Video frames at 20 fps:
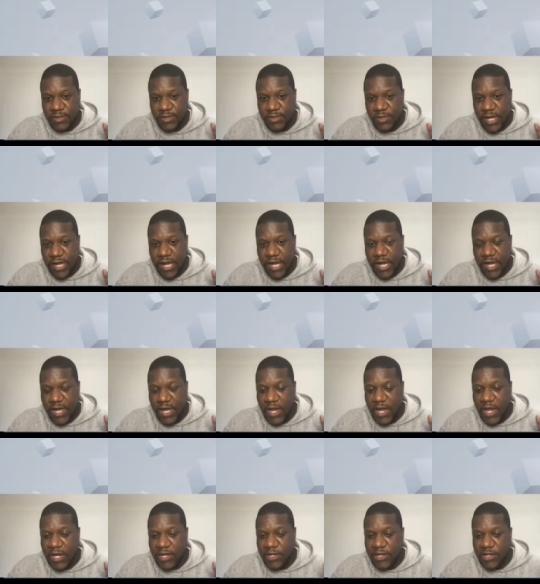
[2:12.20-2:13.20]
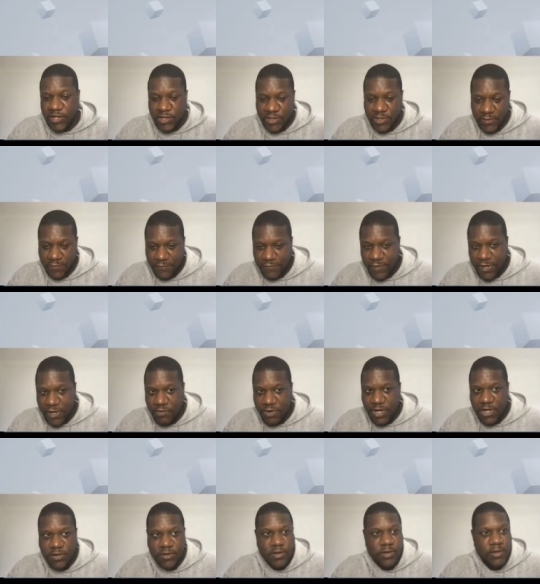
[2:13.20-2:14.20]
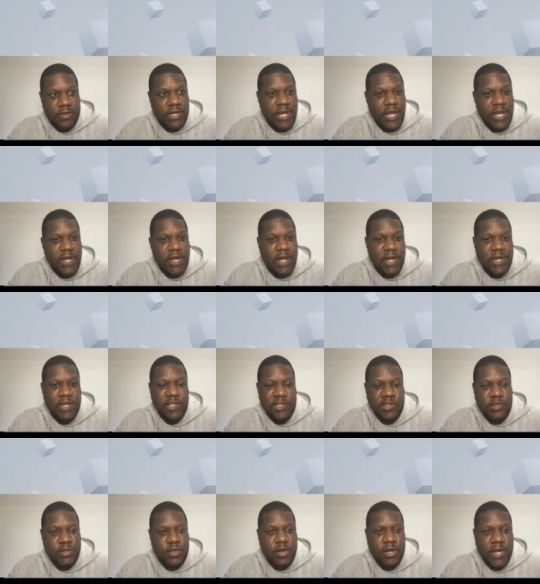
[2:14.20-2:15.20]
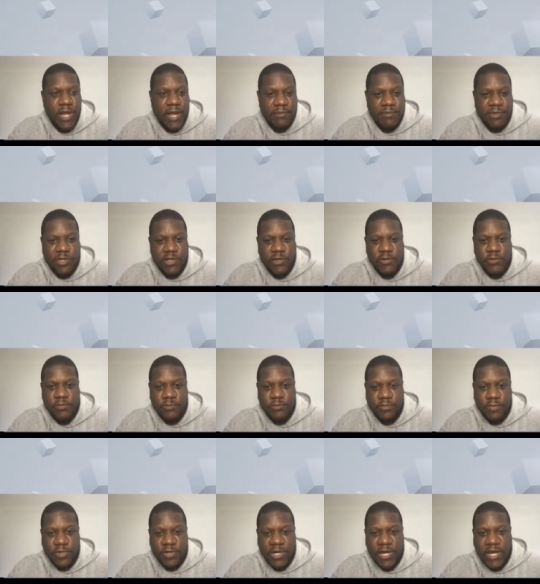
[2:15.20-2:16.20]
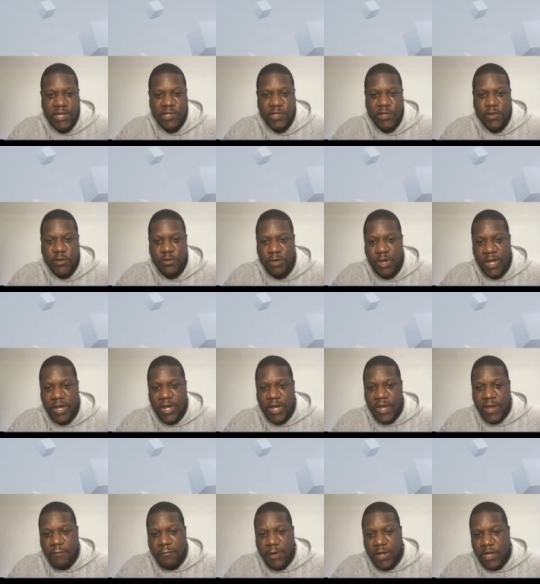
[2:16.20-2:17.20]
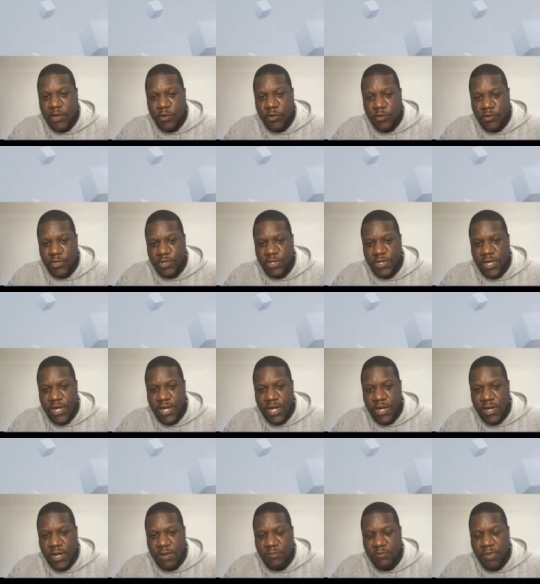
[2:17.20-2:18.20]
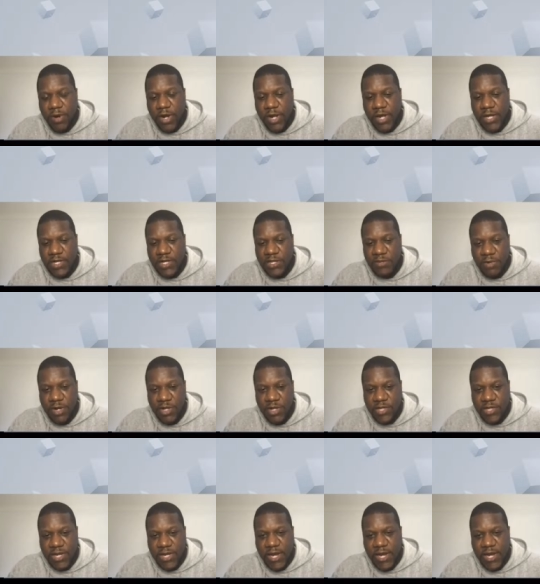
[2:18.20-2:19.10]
uh, it's just a theory okay and it's not absolute Okay, so if we launch the Binance Smart Chain